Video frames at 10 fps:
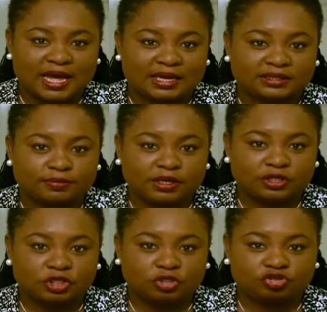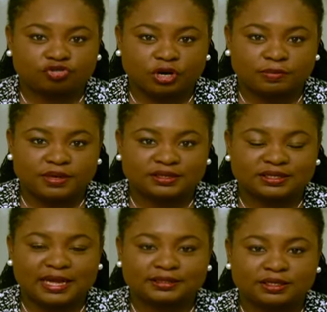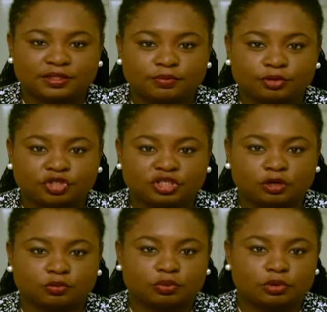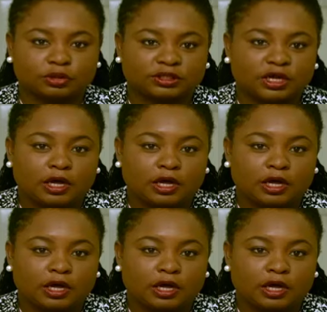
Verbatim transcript: as a major drug bust at the Bridgetown port.